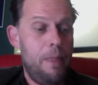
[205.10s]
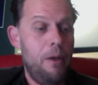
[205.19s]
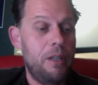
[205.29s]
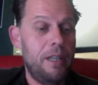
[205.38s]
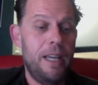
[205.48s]

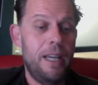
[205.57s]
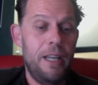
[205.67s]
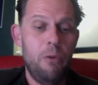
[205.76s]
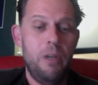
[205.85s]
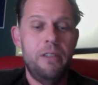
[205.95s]
Okay,
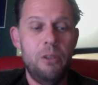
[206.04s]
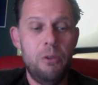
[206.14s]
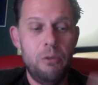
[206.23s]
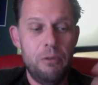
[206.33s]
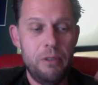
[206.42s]
anyway,
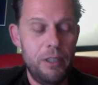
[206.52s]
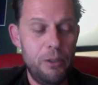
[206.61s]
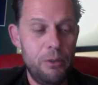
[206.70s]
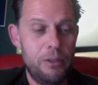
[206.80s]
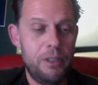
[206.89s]
so a
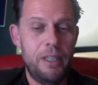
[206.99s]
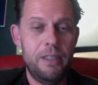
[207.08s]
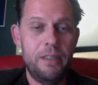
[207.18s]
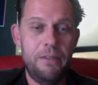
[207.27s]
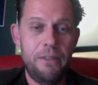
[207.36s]
user
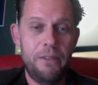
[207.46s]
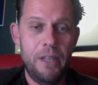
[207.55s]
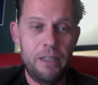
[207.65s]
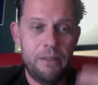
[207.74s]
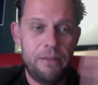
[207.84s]
has
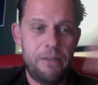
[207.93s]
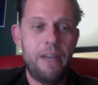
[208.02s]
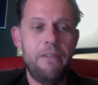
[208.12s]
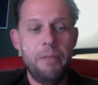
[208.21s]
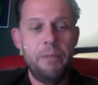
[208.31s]

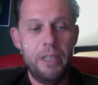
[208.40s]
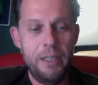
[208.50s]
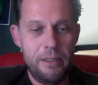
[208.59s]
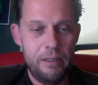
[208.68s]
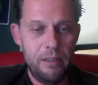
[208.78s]
5
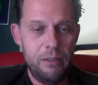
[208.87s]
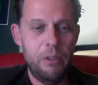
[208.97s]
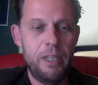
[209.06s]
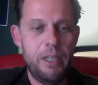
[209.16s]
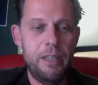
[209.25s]
minutes
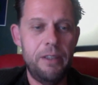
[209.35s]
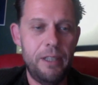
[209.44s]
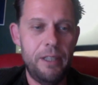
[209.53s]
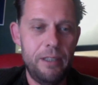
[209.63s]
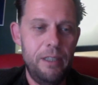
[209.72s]
to get
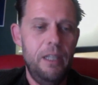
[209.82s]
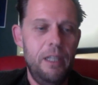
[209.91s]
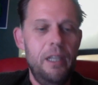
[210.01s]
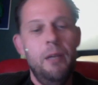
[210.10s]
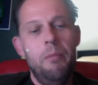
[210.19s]
there,
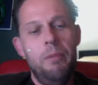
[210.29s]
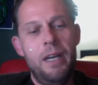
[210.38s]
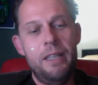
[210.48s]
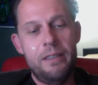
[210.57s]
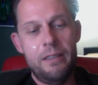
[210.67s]

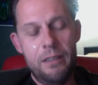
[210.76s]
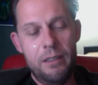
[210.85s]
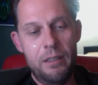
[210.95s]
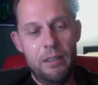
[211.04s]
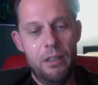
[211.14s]
but
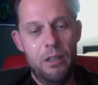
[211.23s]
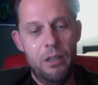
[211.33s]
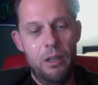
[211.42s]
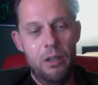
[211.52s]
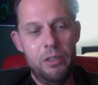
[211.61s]

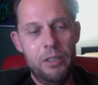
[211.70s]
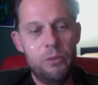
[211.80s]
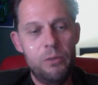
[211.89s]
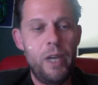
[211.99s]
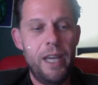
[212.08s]
on
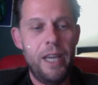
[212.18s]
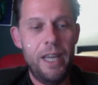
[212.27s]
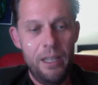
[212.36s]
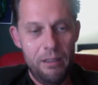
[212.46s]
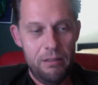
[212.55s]
his
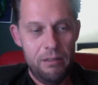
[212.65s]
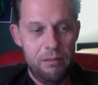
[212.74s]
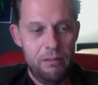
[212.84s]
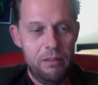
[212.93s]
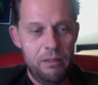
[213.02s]
way,
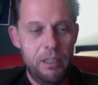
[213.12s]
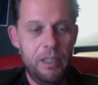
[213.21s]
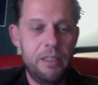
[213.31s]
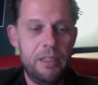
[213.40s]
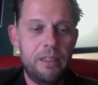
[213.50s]

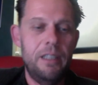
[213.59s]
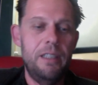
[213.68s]
he's